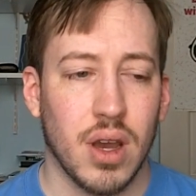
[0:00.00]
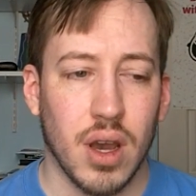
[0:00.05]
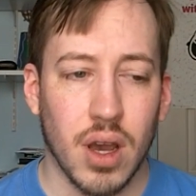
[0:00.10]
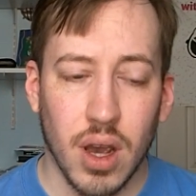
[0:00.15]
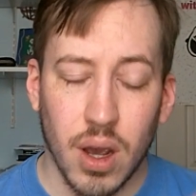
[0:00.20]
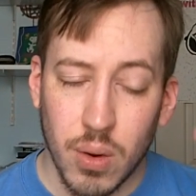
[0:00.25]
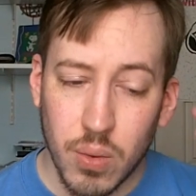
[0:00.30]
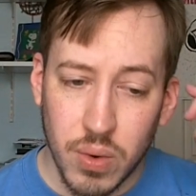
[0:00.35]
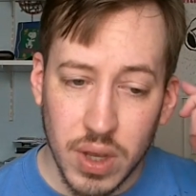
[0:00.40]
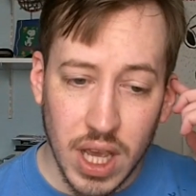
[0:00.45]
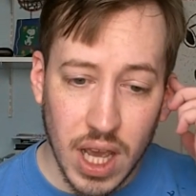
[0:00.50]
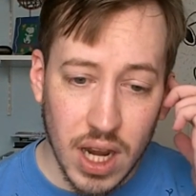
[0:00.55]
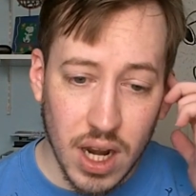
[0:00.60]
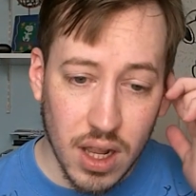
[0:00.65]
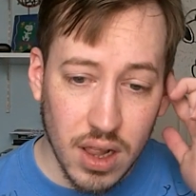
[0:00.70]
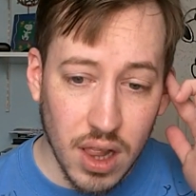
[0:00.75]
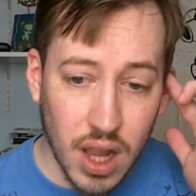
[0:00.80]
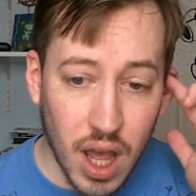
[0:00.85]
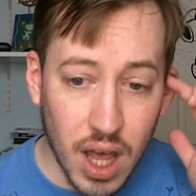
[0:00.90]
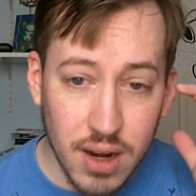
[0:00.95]
Uh, we had
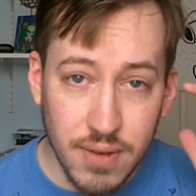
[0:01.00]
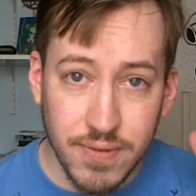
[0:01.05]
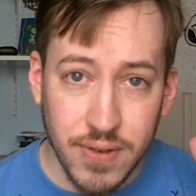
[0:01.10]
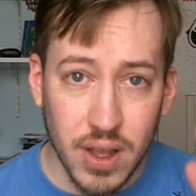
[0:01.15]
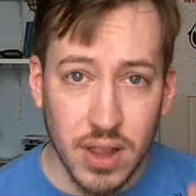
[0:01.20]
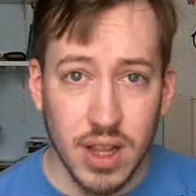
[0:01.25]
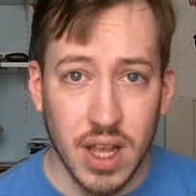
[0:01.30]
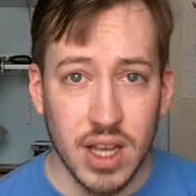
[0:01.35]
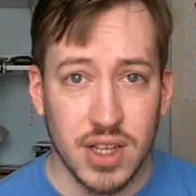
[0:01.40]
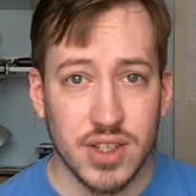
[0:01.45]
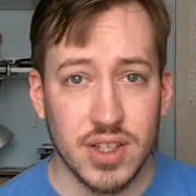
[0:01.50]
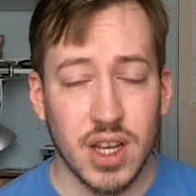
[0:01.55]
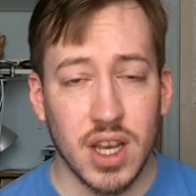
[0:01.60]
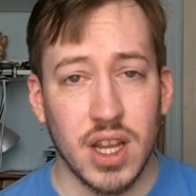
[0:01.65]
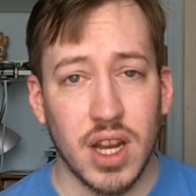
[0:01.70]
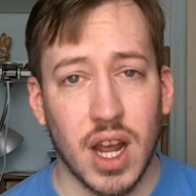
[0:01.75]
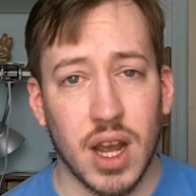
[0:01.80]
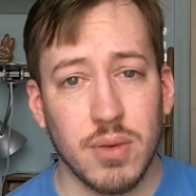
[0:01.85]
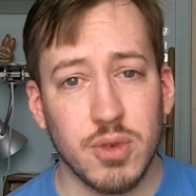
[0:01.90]
a lot of fun last night.